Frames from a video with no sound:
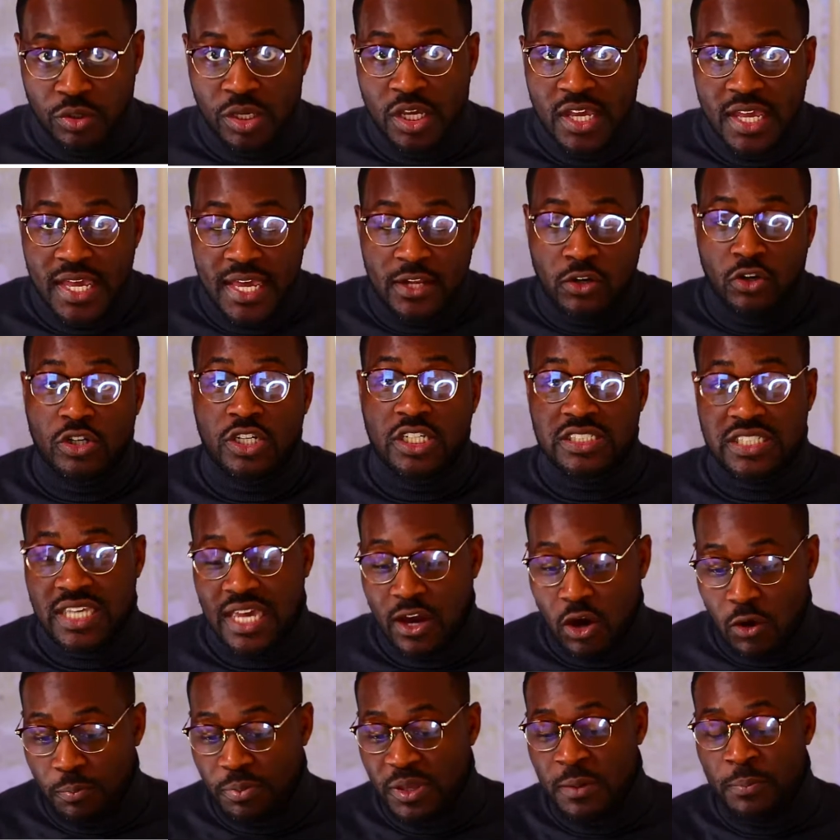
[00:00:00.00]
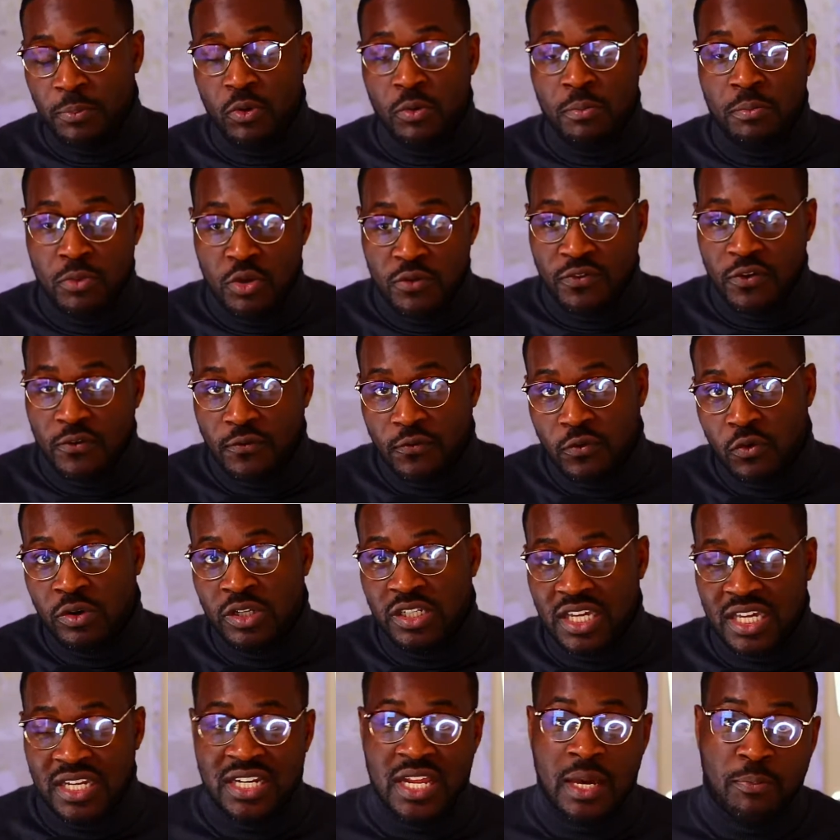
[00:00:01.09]
in order to help people moving forward in
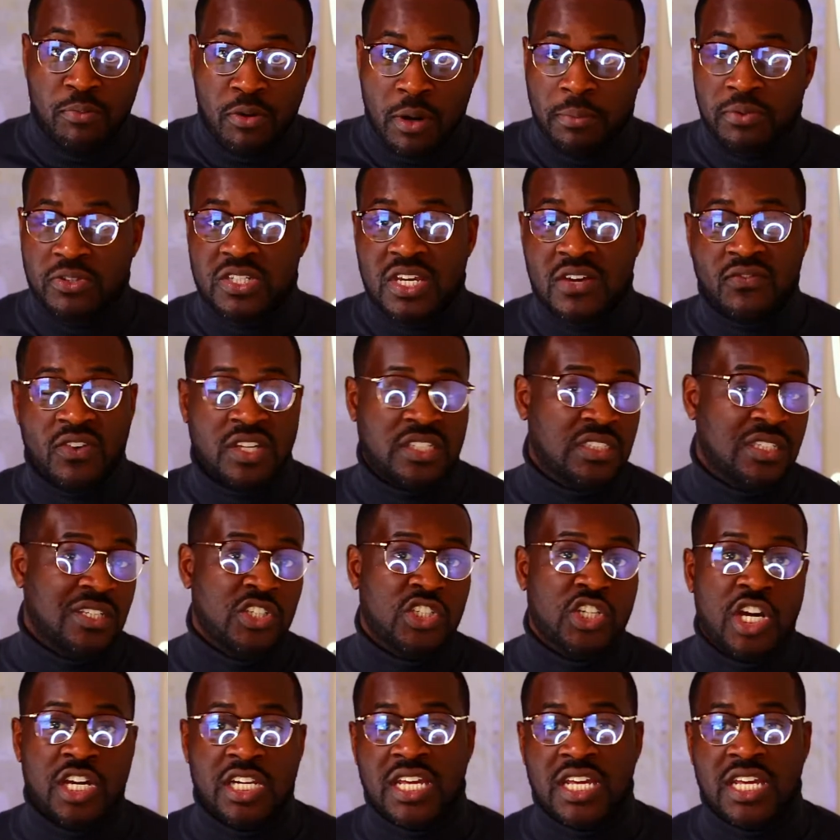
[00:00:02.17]
their property investing journey?